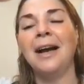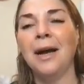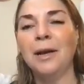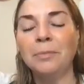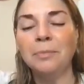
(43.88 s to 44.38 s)

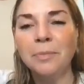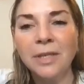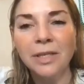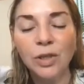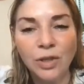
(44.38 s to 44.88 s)
um,
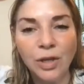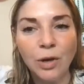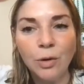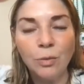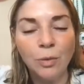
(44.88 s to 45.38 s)

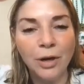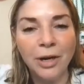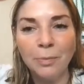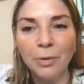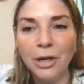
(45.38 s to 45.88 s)
so we're
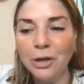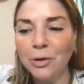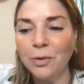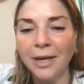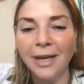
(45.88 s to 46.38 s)
going to bring
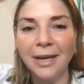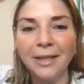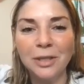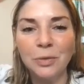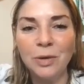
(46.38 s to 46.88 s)
you uh,
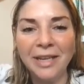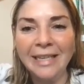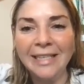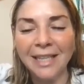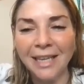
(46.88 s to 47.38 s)
this
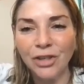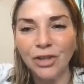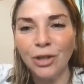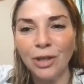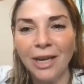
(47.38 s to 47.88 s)
weekly
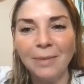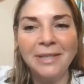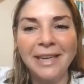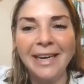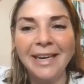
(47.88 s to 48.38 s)
celestial
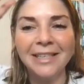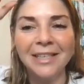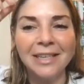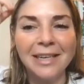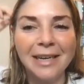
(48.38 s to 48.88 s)
update,
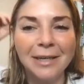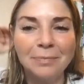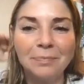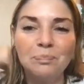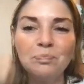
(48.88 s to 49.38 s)

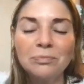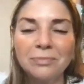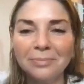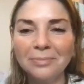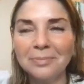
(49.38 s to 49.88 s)
um,
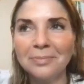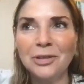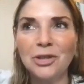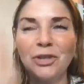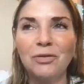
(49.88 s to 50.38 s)

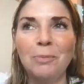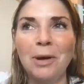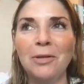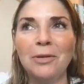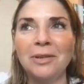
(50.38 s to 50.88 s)
just from
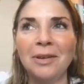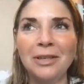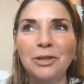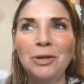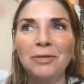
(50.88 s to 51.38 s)
other
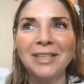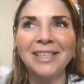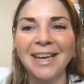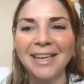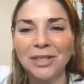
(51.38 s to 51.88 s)
on two different
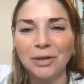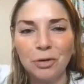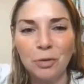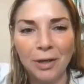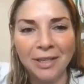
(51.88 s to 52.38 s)
sides of
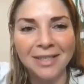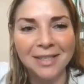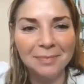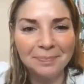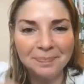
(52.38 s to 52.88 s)
New
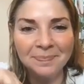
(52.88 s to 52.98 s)
Orleans.